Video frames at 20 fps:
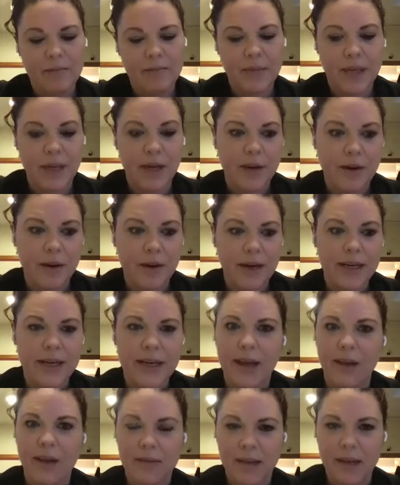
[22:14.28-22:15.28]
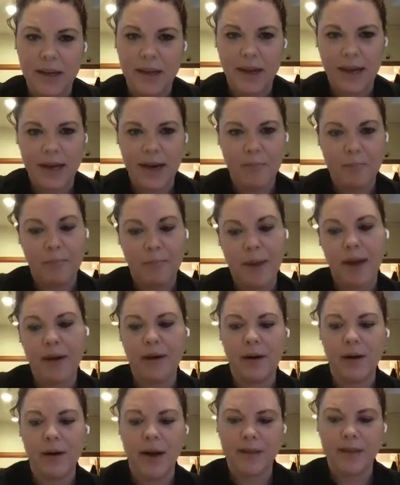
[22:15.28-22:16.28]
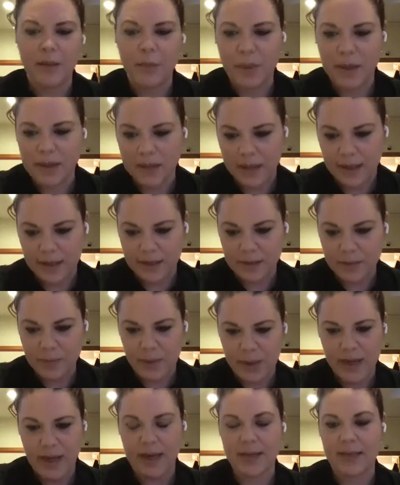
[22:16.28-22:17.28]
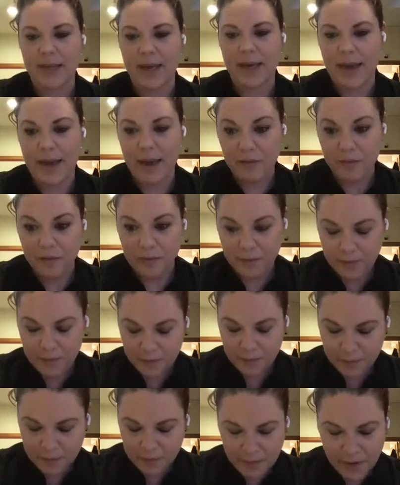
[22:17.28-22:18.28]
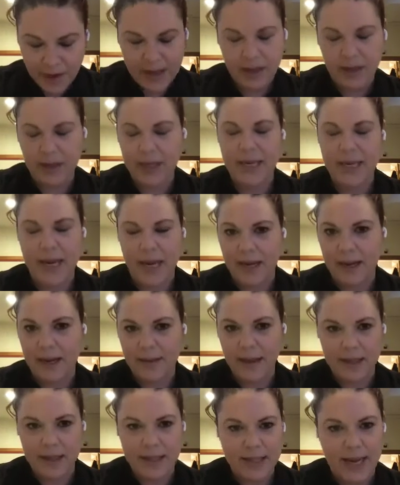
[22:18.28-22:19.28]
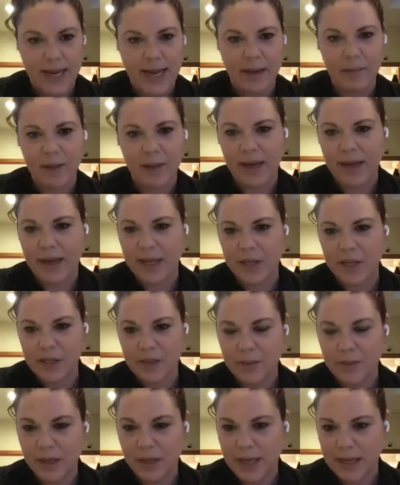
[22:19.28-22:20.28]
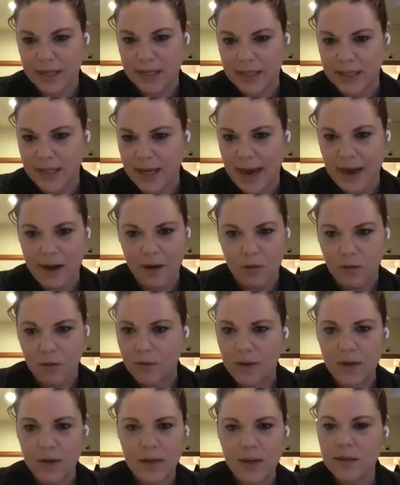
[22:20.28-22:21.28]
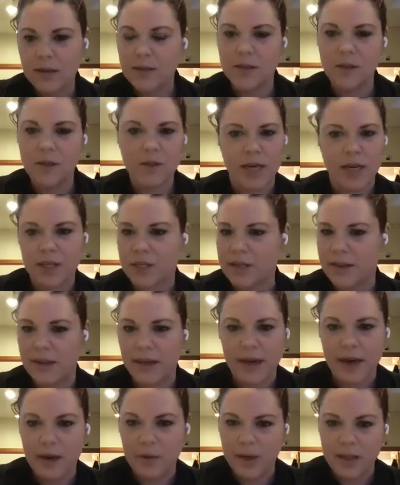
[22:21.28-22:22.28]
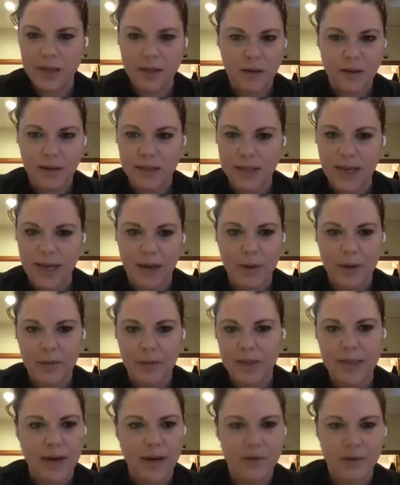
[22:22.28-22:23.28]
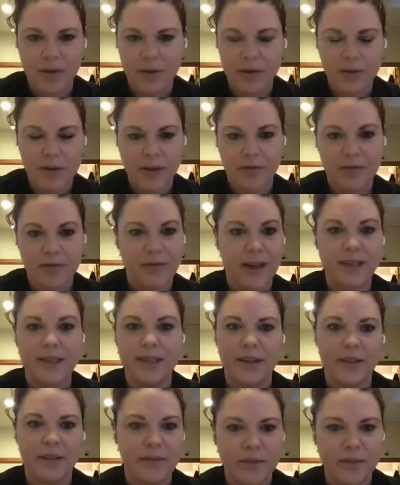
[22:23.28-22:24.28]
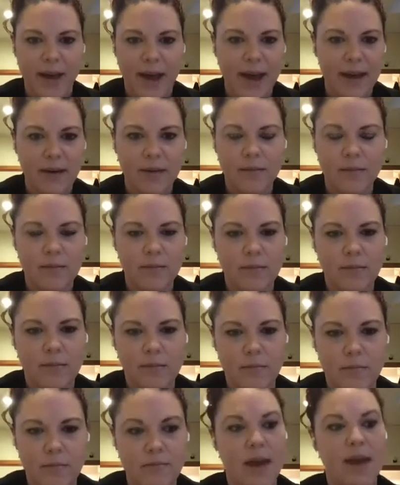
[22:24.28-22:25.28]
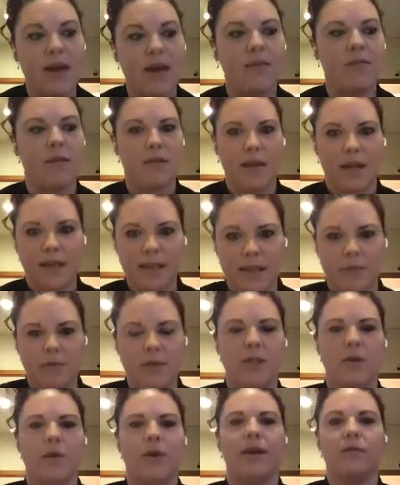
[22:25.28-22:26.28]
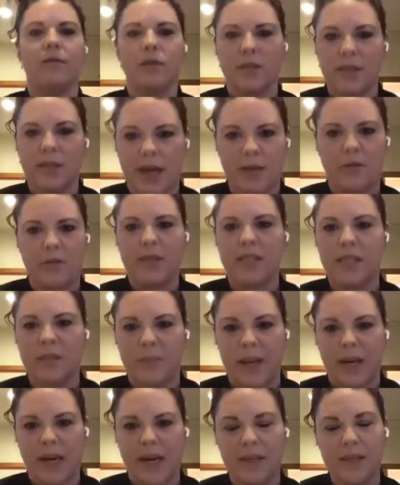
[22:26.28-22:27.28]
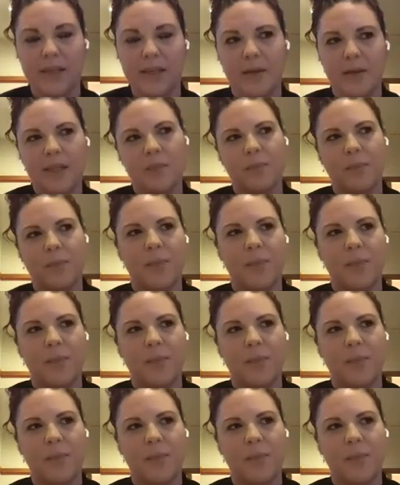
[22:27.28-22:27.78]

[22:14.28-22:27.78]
here and healthy, and I'm better at the business because I have finally taken that time. Like, I just realized how stretched thin I was all the time. I was never effective at many of the things I was doing. I was just kind of always spinning. So